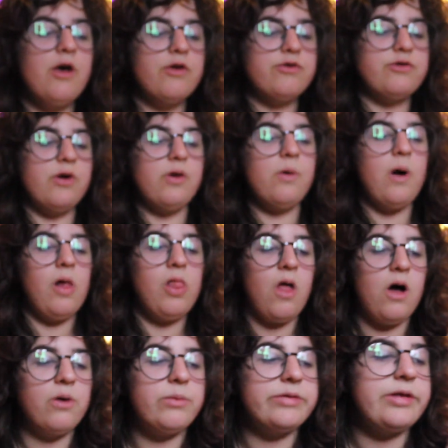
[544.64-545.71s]
So
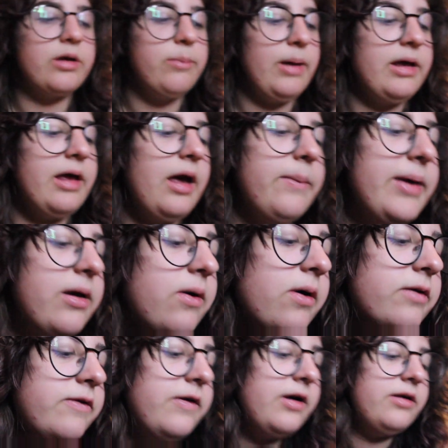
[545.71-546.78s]
along with like my gaming
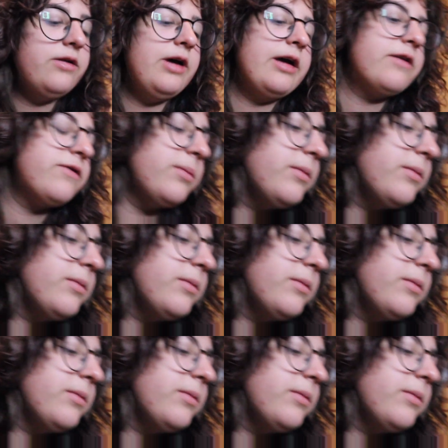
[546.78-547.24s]
content,